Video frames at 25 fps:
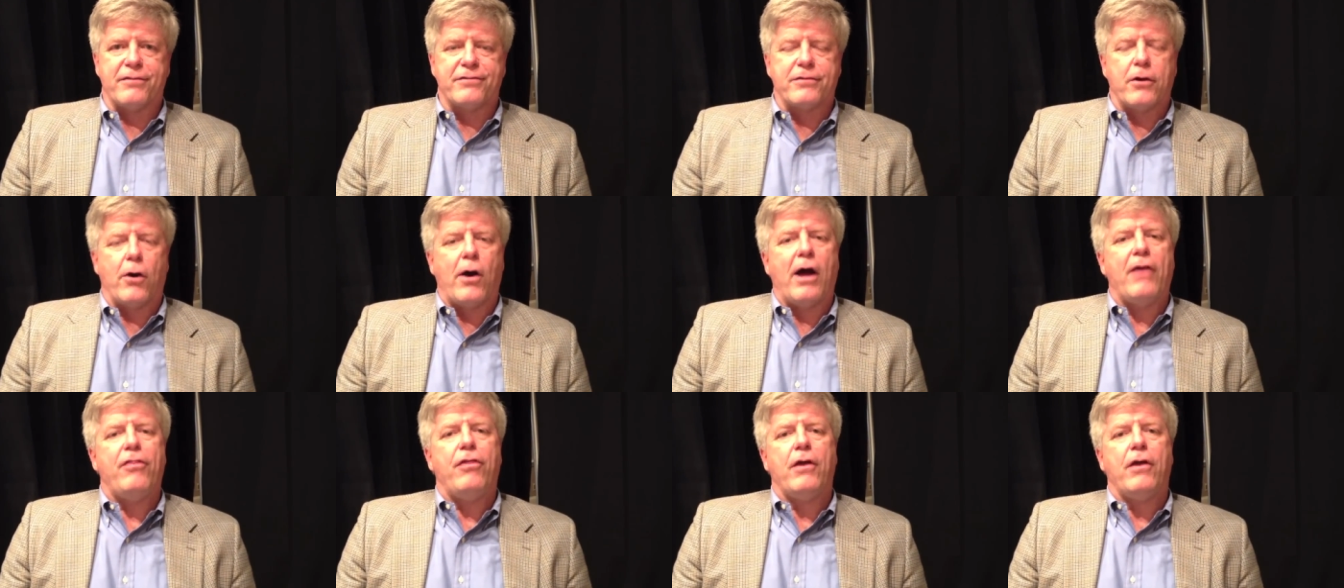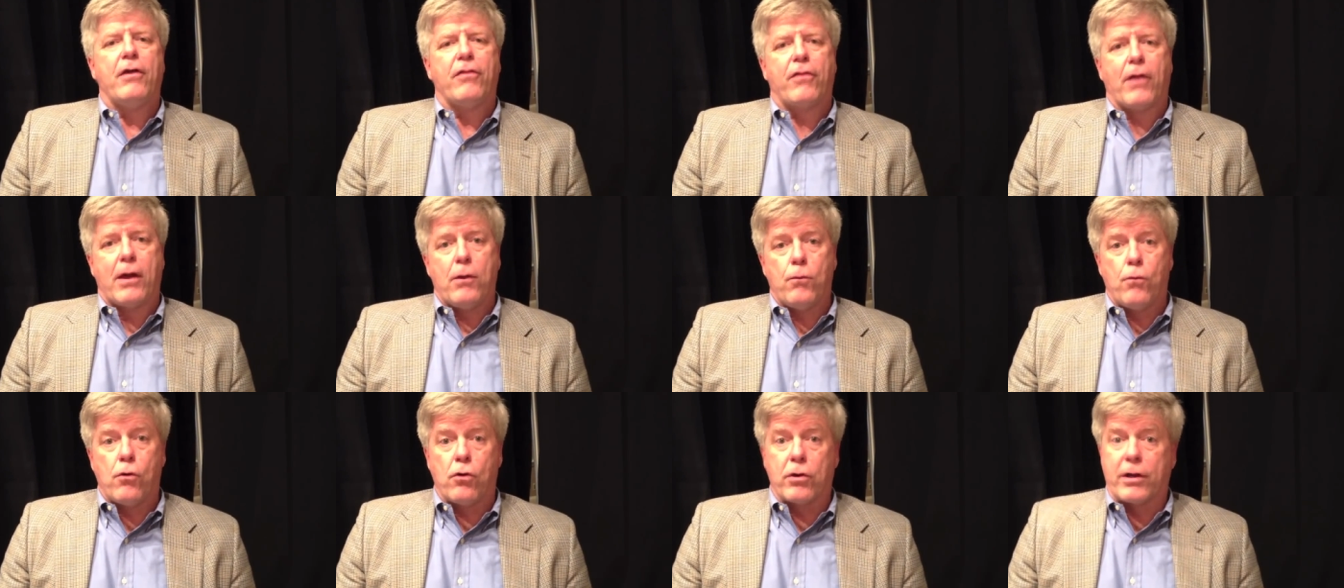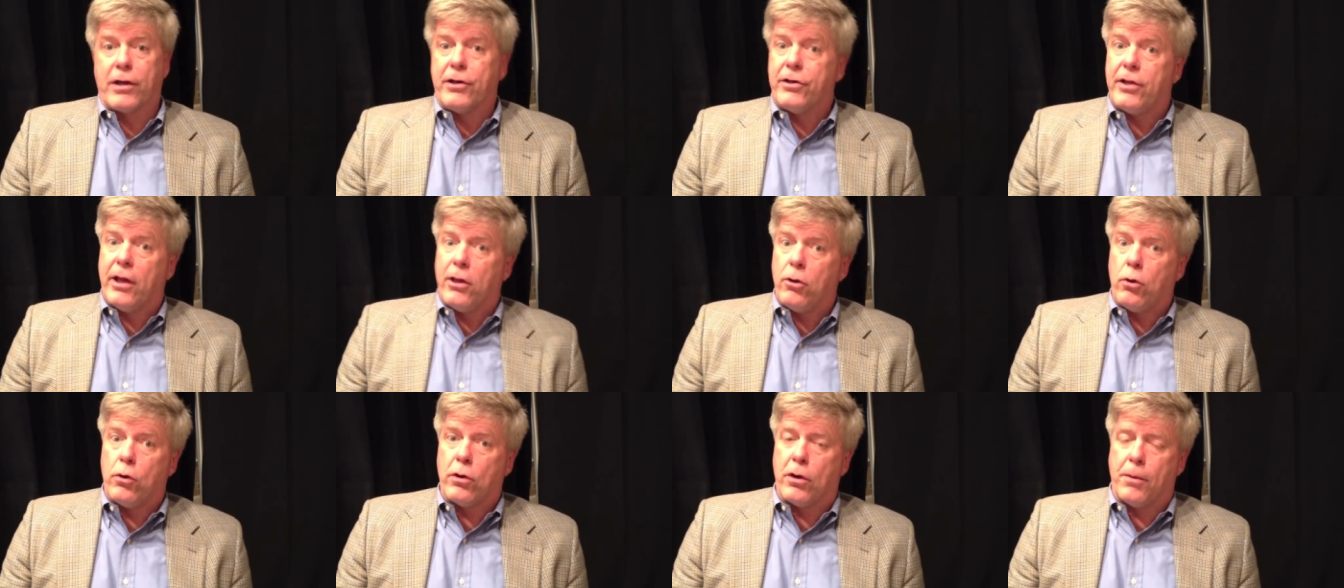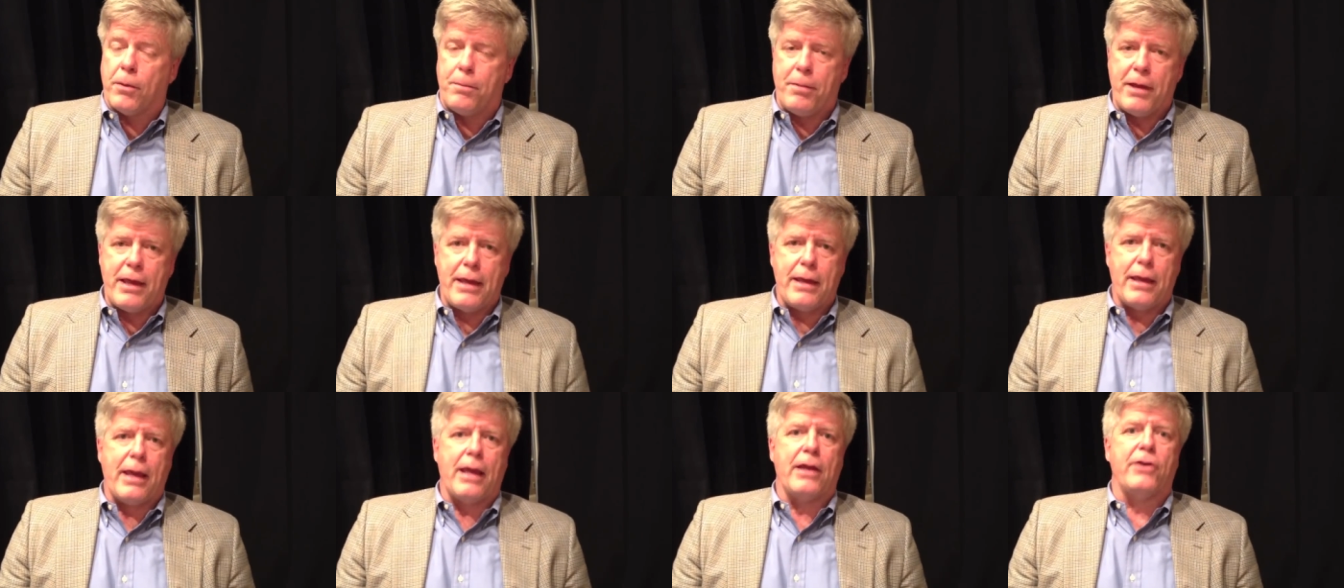So I think they will continue to
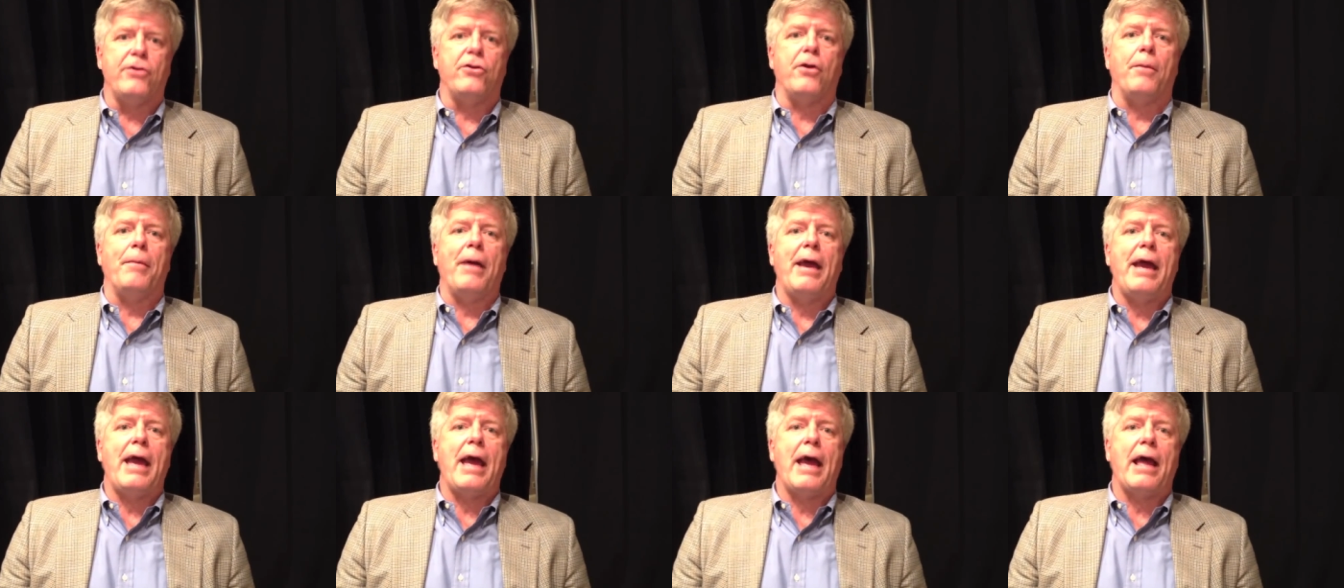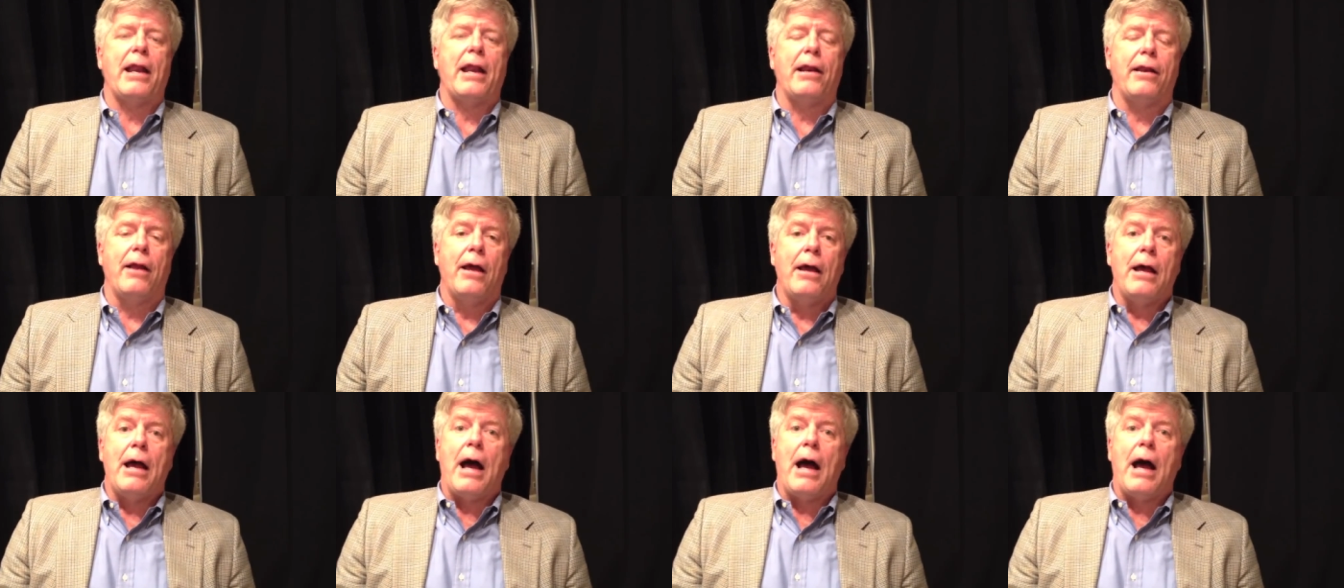be in demand.